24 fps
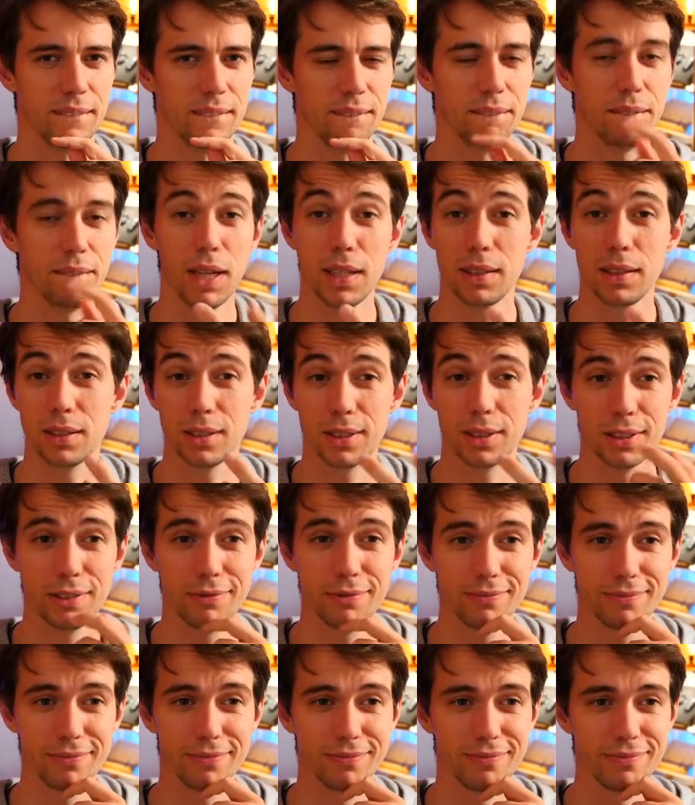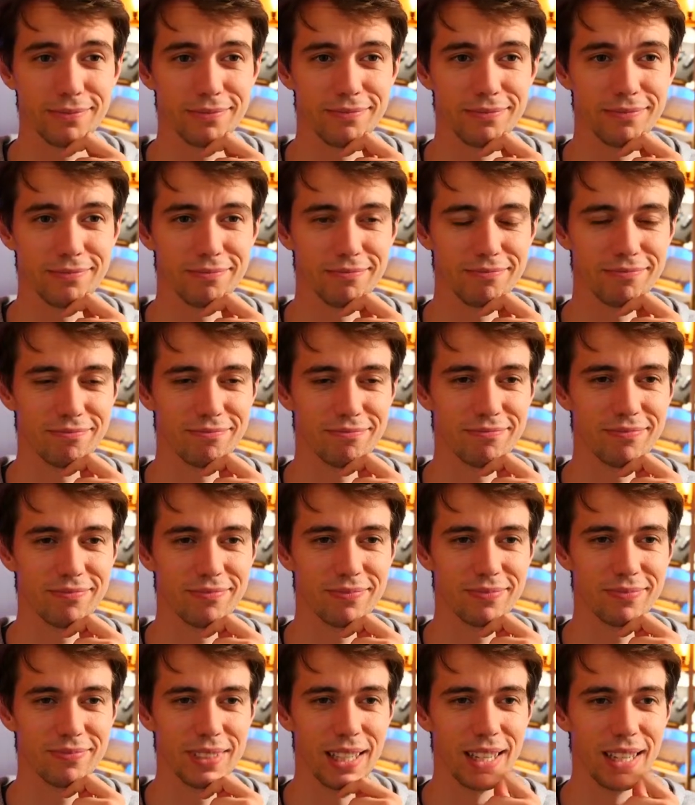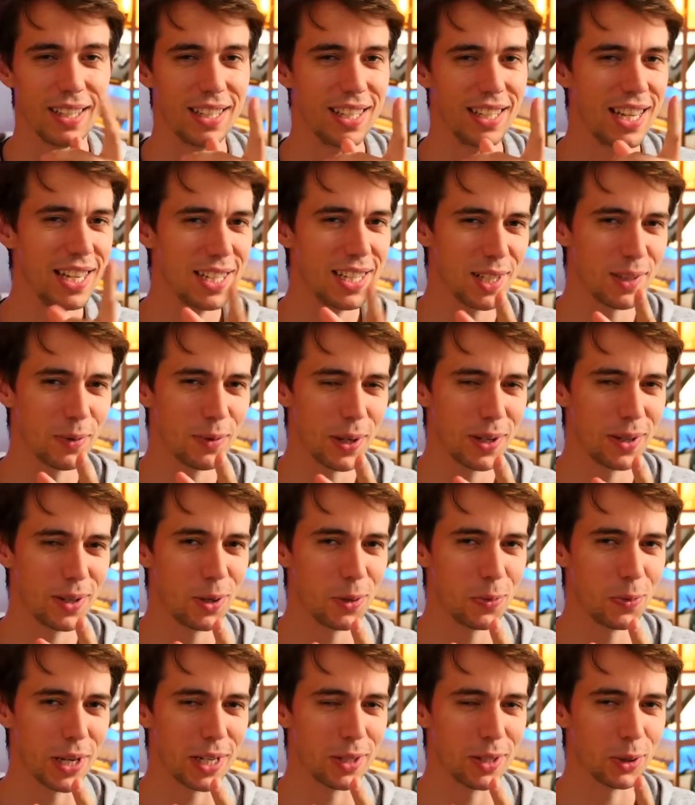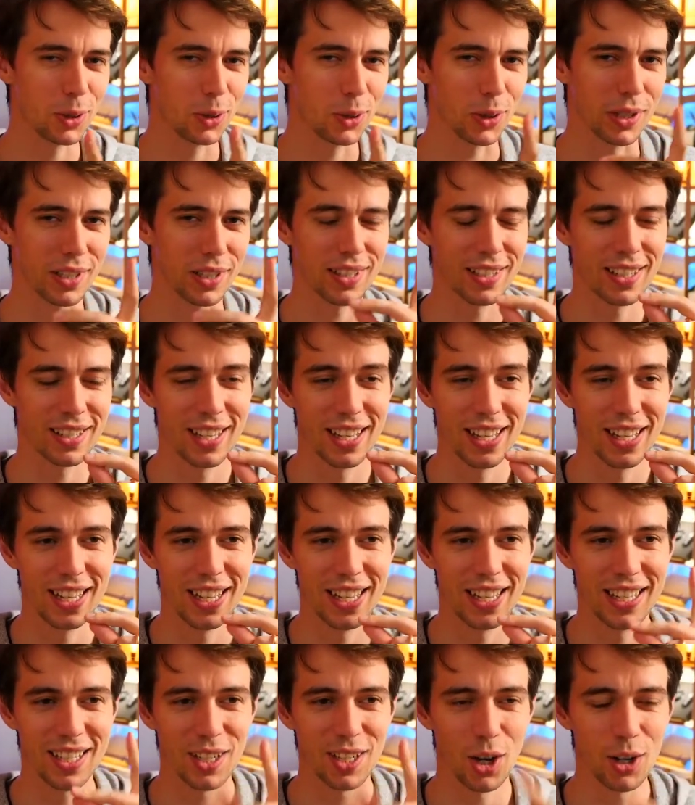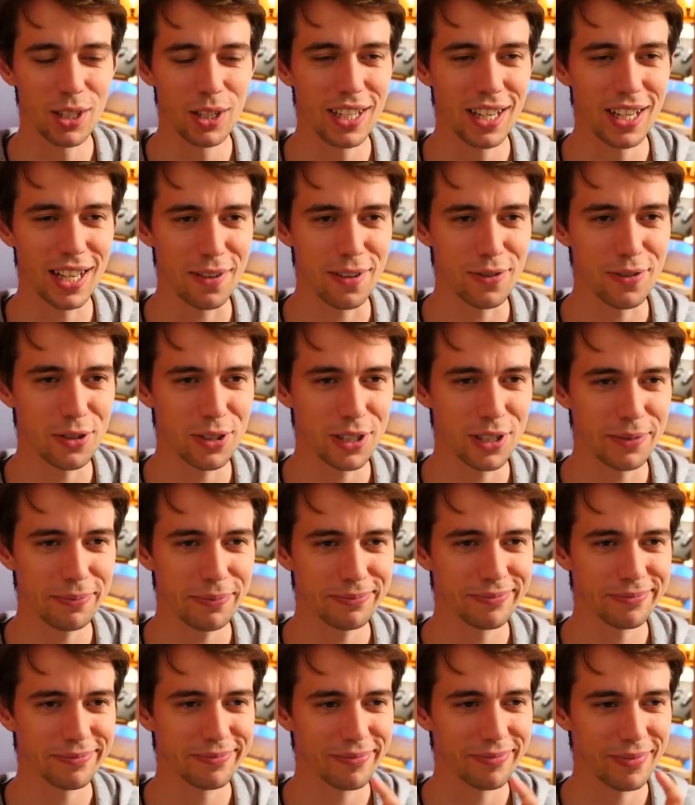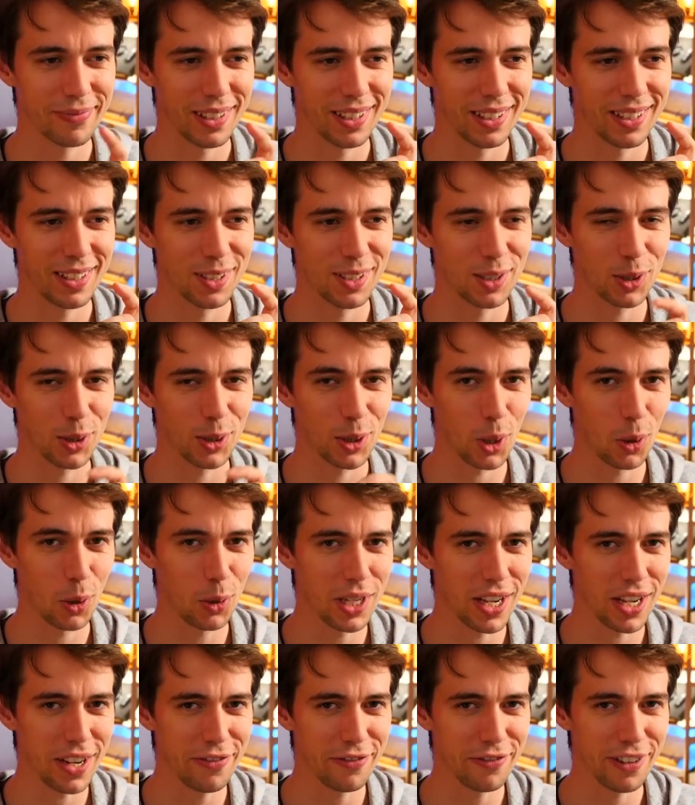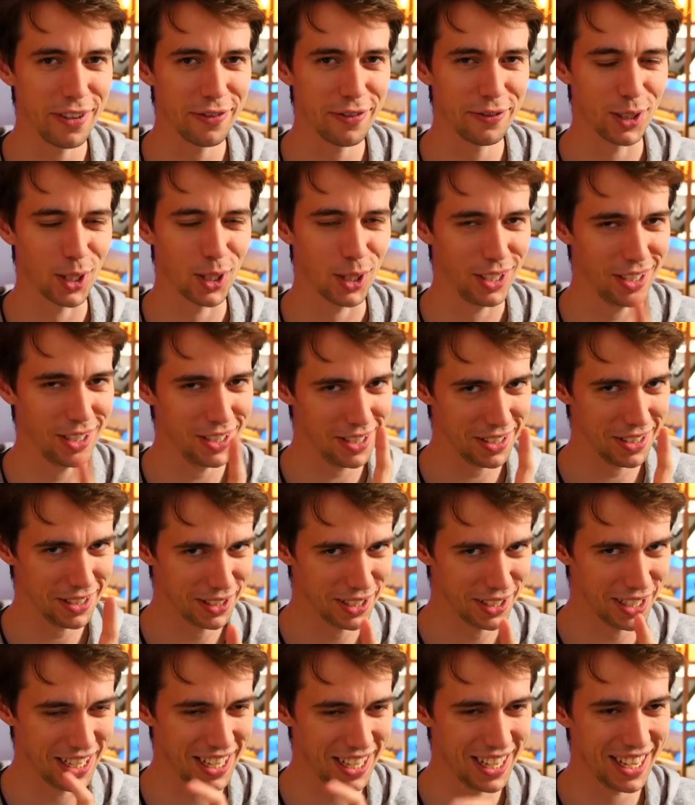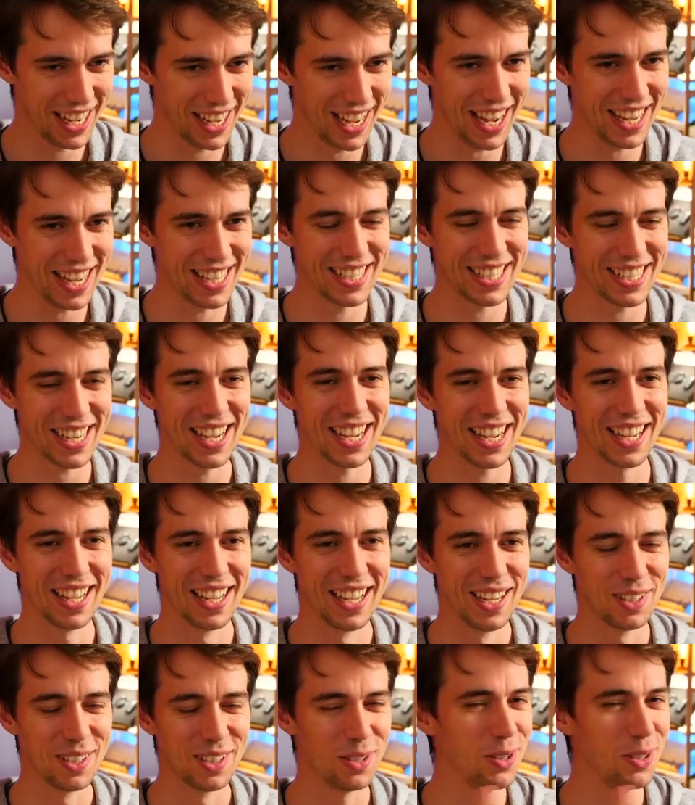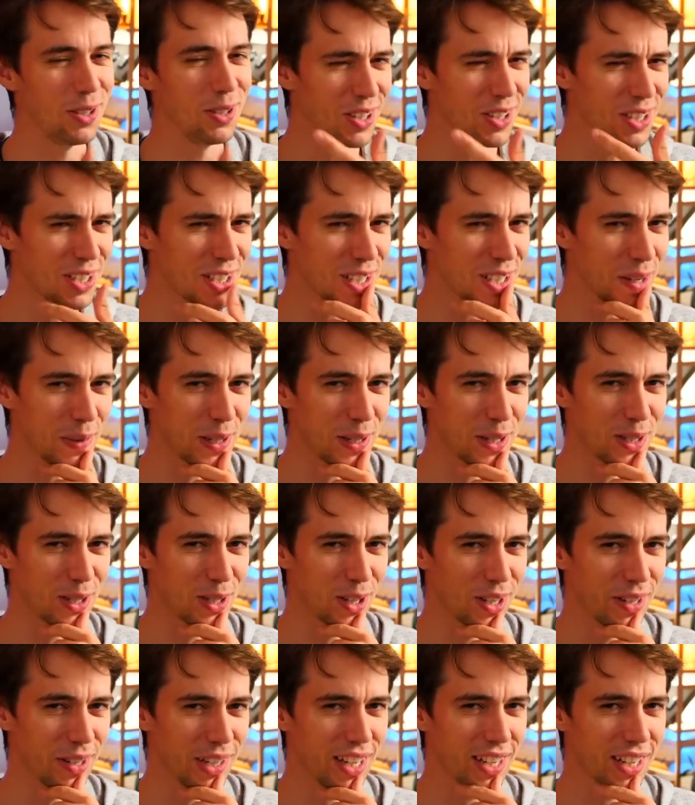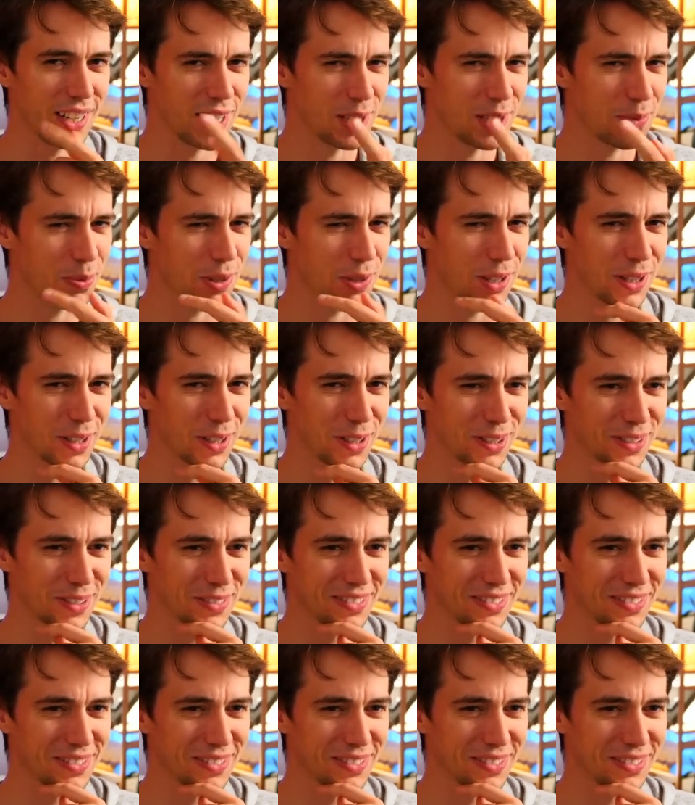But, you know, here's a good way to do it. Go on the live stream, donate $5 and say, do you know this Japanese journey guy? He's pretty good.